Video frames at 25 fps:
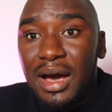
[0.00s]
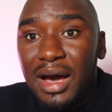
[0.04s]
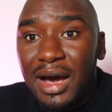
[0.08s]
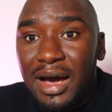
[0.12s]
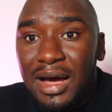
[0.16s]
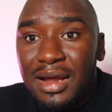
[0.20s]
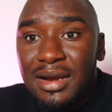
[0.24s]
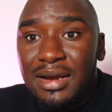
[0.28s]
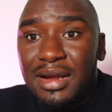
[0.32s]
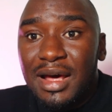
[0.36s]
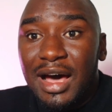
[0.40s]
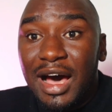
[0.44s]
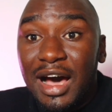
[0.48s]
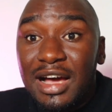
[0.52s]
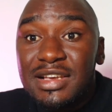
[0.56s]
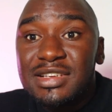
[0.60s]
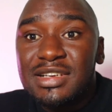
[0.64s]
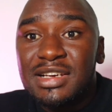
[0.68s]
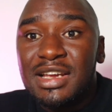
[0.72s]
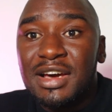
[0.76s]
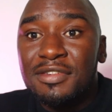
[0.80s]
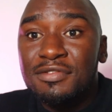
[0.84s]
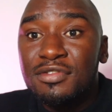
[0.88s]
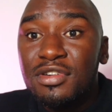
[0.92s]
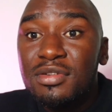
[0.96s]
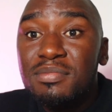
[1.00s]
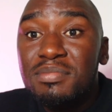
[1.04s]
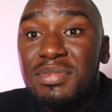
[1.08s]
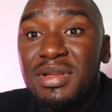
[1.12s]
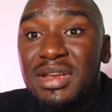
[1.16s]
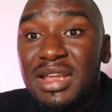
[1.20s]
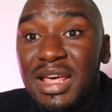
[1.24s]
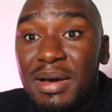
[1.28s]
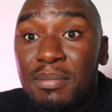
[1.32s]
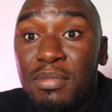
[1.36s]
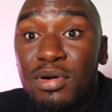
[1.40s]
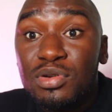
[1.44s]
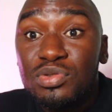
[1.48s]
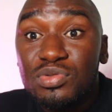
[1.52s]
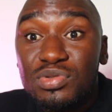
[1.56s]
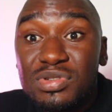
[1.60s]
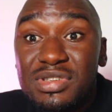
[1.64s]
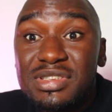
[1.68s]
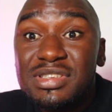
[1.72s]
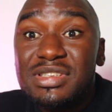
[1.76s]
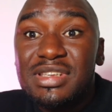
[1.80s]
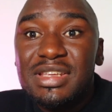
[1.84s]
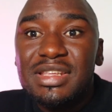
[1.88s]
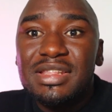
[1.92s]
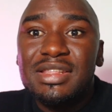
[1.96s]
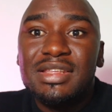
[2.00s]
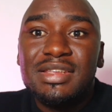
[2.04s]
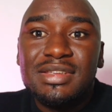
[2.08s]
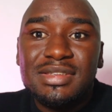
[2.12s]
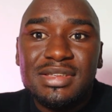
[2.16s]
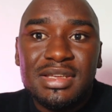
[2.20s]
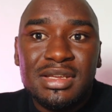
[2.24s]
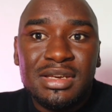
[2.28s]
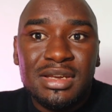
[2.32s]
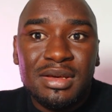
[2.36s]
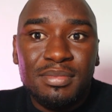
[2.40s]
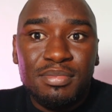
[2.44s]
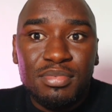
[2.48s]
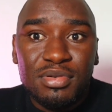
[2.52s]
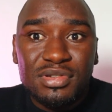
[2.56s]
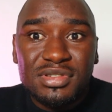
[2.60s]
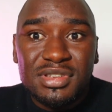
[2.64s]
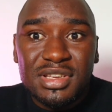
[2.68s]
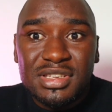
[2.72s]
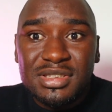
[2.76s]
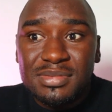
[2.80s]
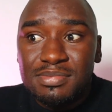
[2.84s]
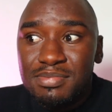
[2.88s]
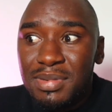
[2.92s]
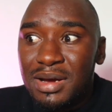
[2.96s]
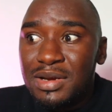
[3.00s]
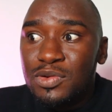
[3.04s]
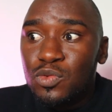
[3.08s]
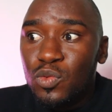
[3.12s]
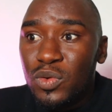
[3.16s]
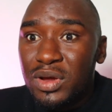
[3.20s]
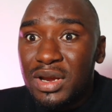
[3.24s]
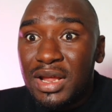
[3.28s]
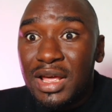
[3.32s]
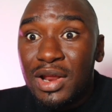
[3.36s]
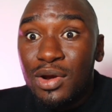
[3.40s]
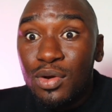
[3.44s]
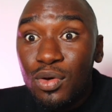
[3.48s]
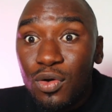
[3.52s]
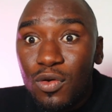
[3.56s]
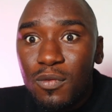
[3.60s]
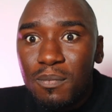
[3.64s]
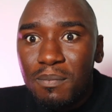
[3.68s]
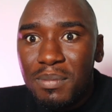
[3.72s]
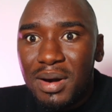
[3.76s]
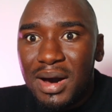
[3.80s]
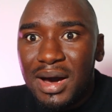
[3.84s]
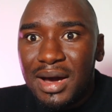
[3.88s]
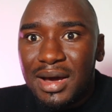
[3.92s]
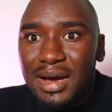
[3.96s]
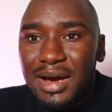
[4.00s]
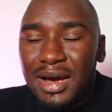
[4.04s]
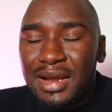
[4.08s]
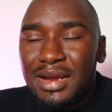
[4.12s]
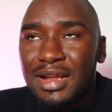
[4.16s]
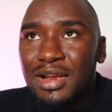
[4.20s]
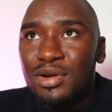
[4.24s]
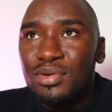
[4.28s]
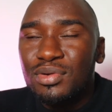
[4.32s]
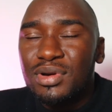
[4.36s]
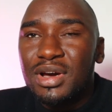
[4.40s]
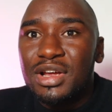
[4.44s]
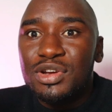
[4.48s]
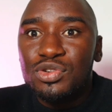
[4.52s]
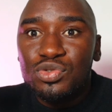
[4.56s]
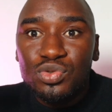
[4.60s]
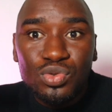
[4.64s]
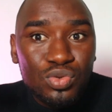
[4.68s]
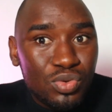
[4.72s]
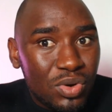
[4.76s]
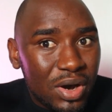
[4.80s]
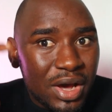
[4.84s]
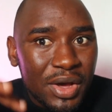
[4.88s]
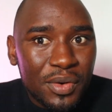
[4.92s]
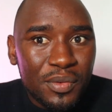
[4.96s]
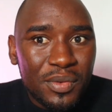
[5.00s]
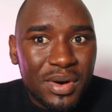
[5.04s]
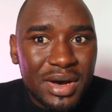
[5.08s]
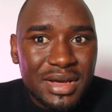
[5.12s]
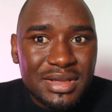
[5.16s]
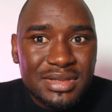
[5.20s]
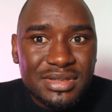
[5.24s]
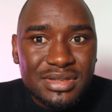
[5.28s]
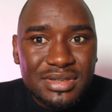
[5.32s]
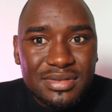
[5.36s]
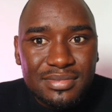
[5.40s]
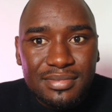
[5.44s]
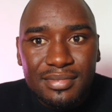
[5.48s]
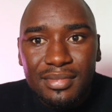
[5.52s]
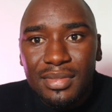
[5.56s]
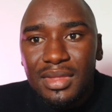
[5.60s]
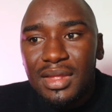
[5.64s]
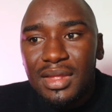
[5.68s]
And actually, I've not been able to see this in the process. But when I look back and I look at who I was